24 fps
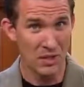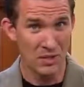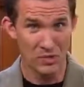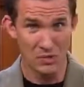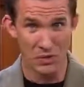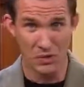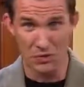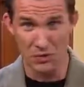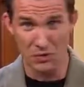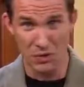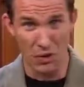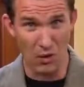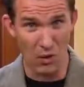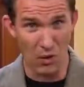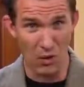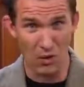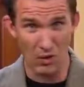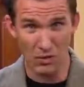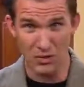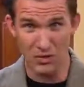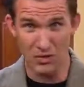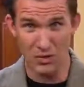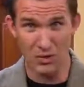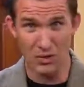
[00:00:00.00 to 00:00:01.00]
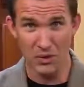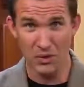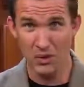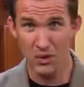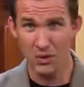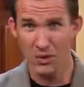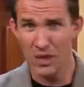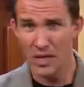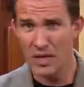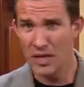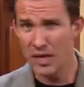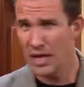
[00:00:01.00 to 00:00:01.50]
to talk
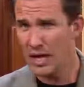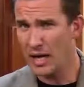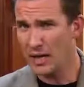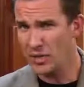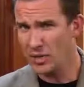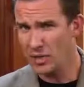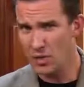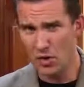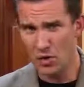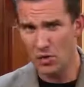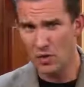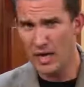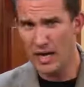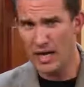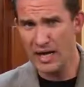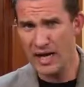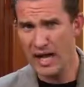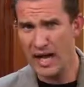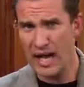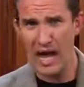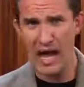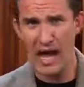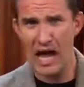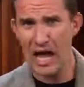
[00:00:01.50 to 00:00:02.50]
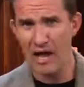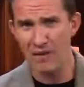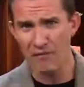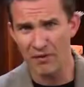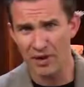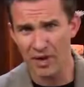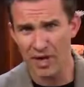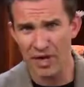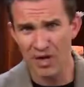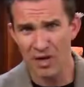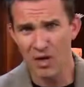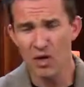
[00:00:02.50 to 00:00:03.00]
to, and to create
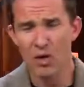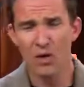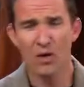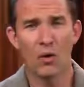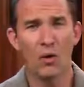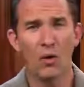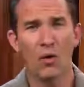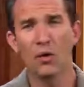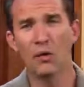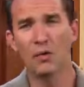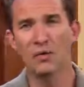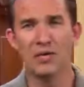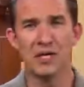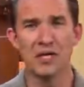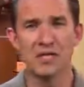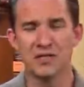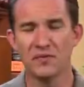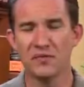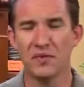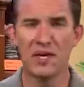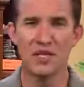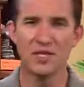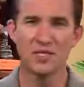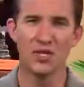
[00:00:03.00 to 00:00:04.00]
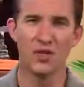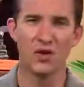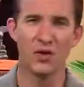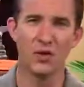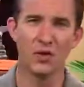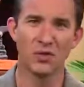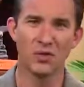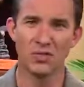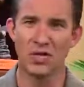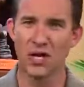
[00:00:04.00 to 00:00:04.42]
havoc on this physical,